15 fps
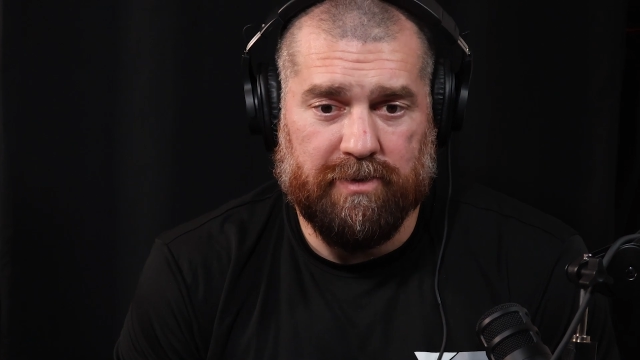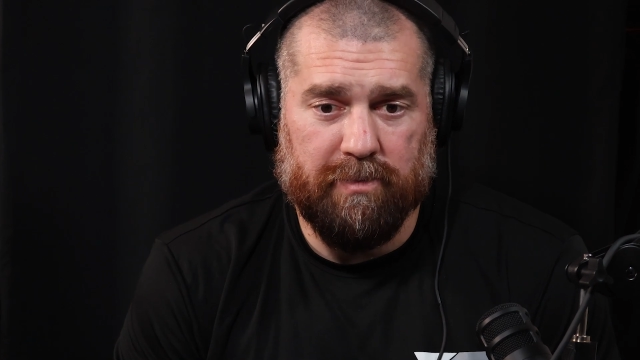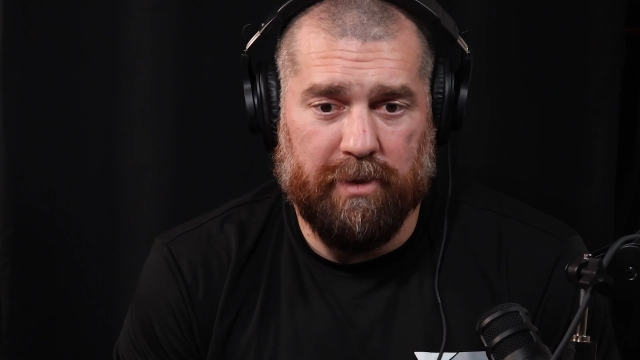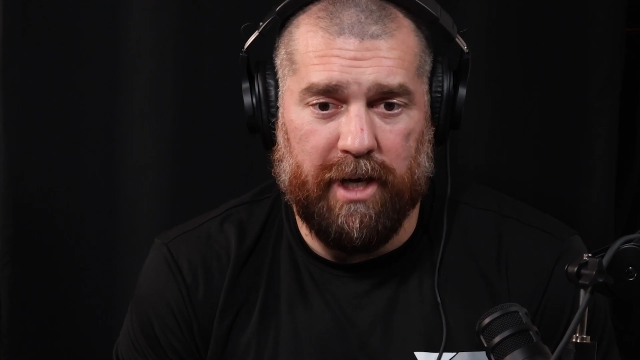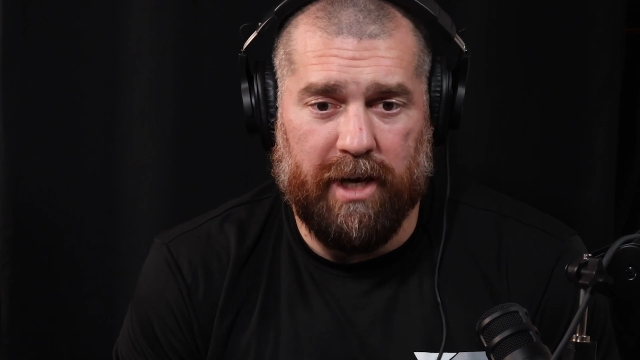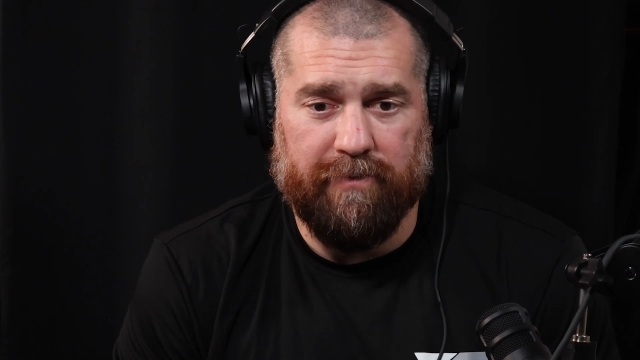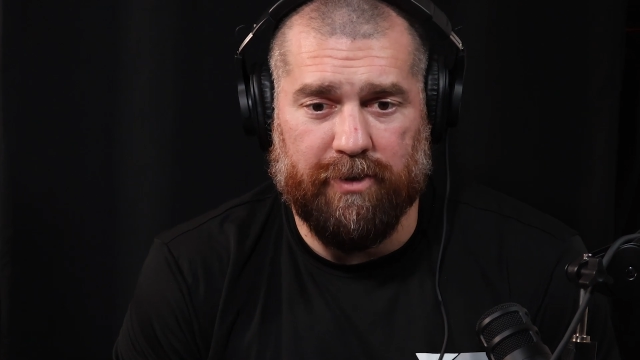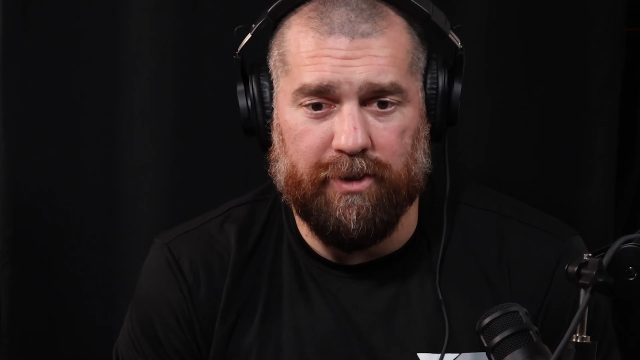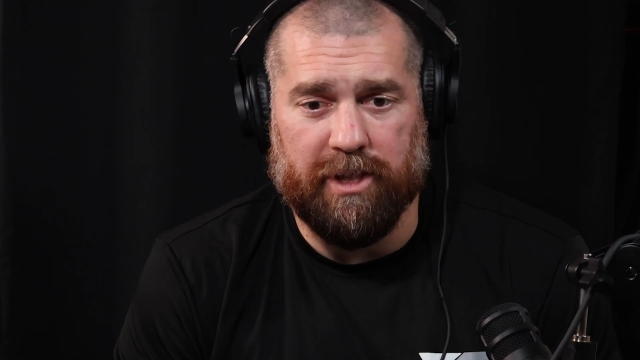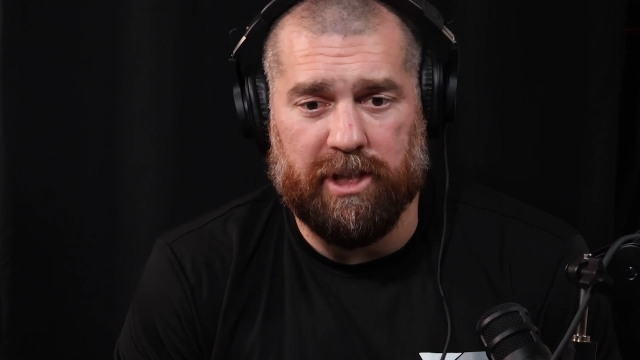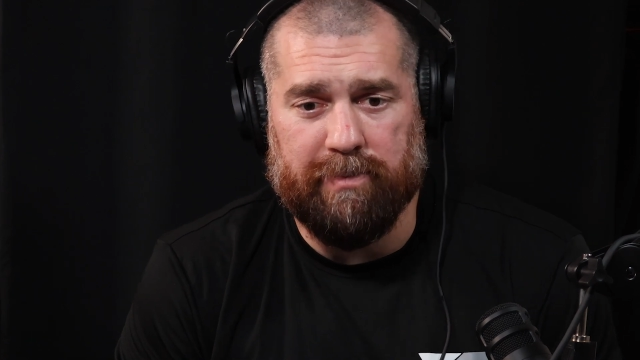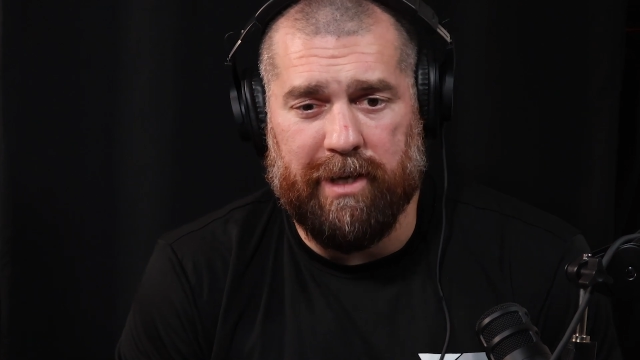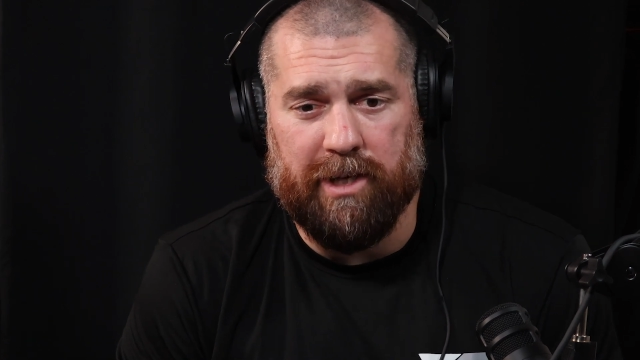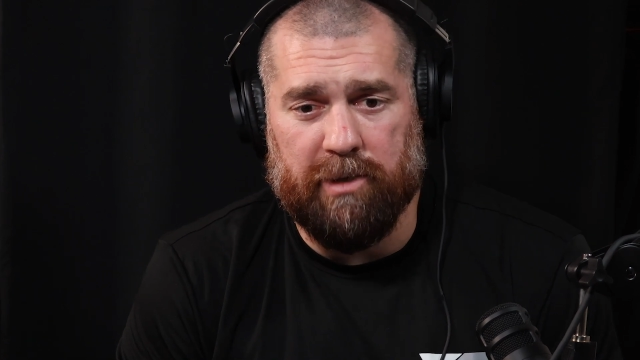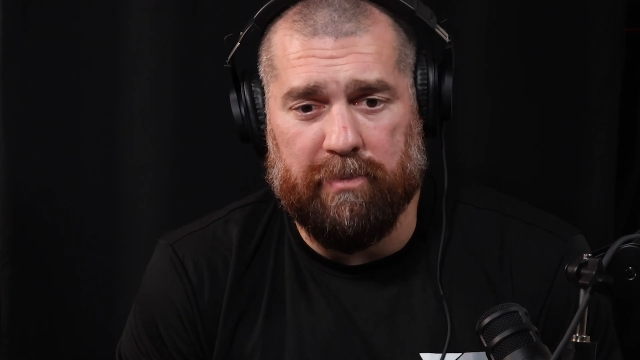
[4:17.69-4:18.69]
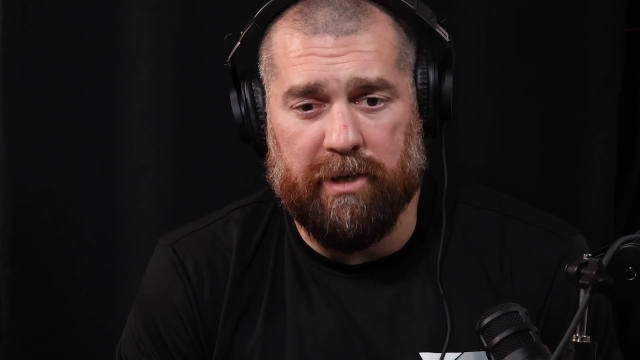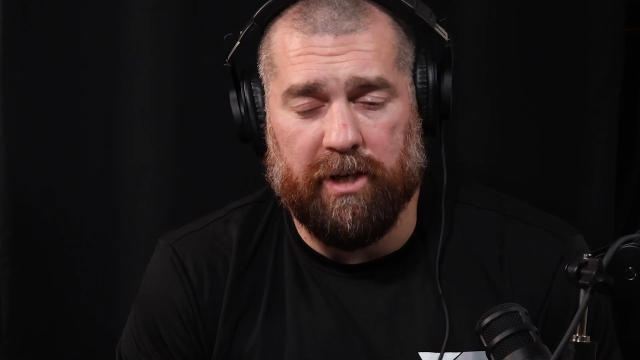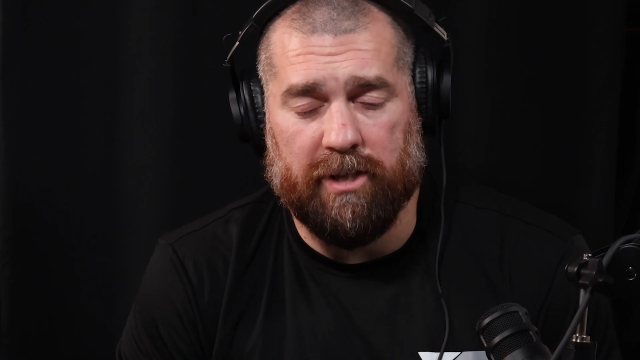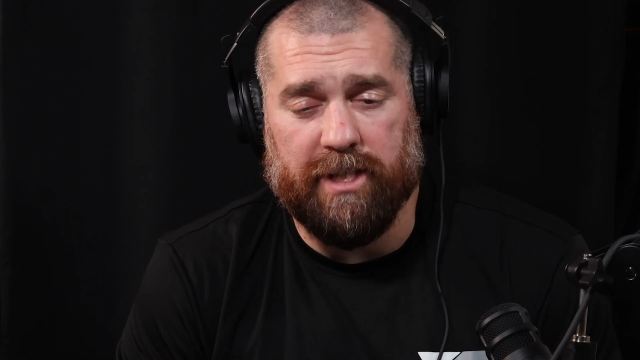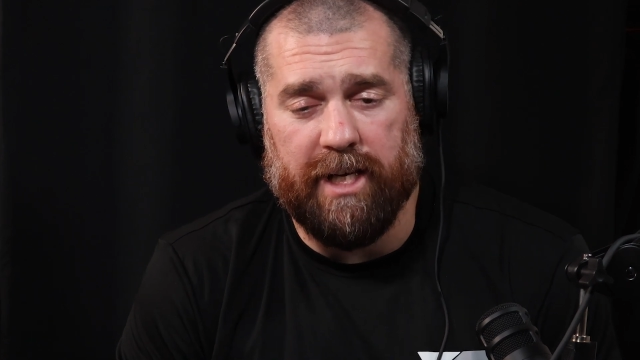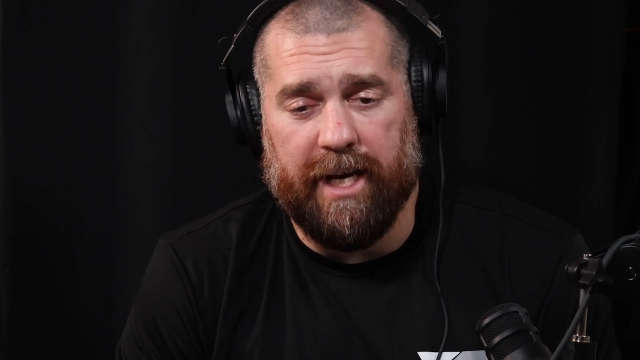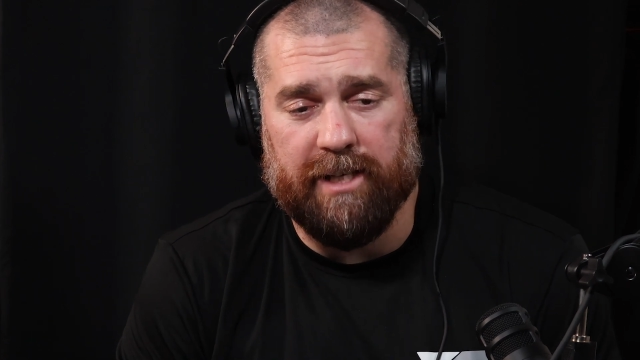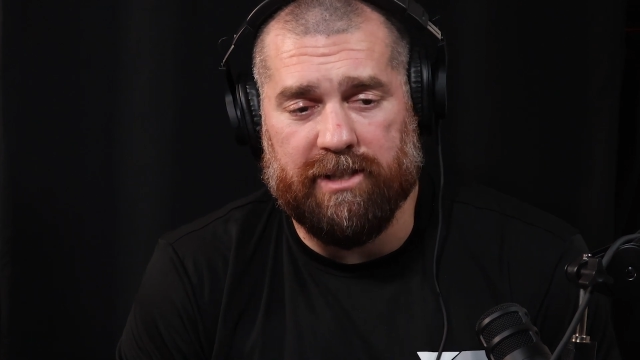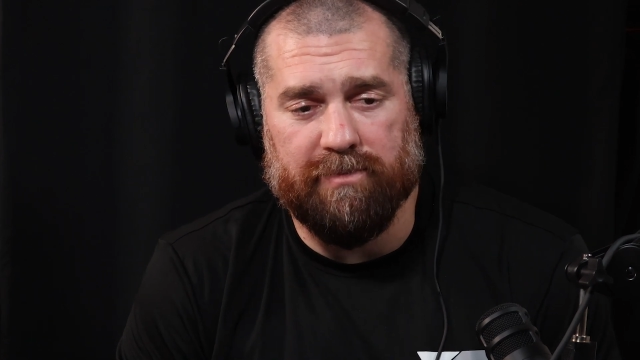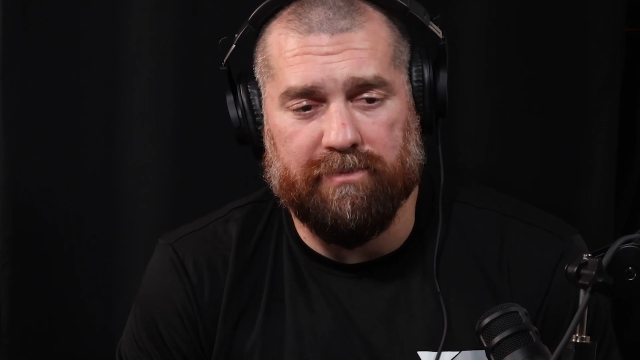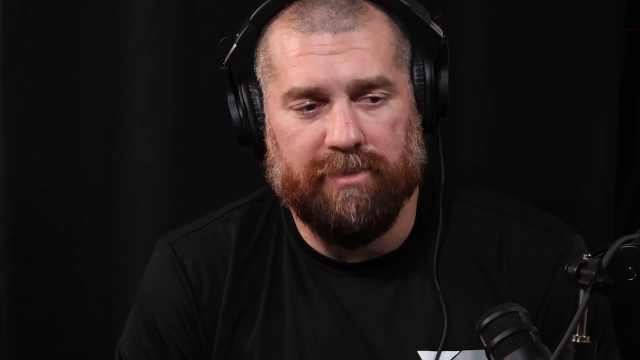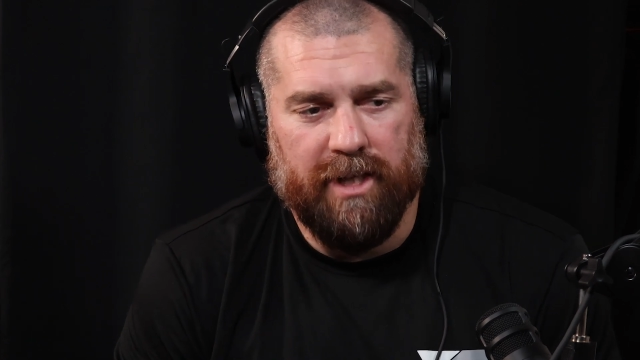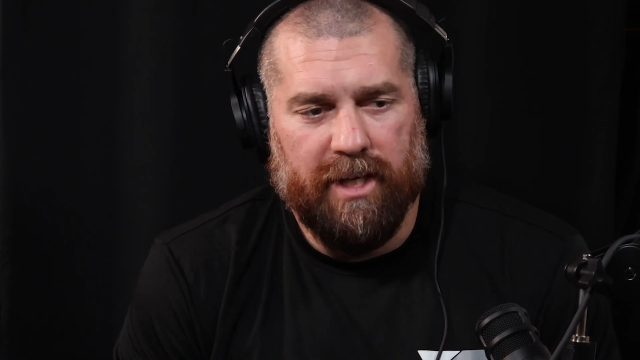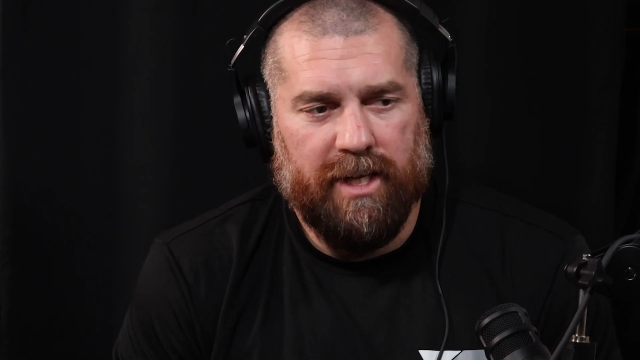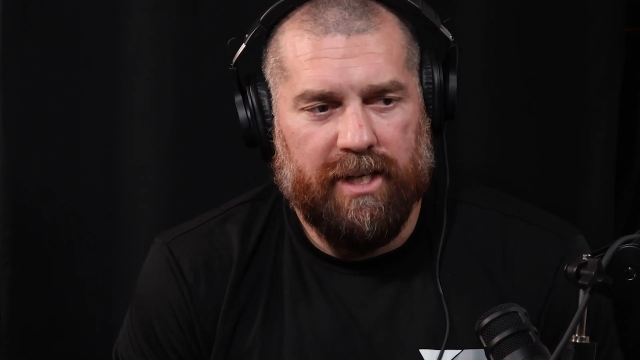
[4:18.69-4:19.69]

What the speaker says: but I fully expect you to be here because I got some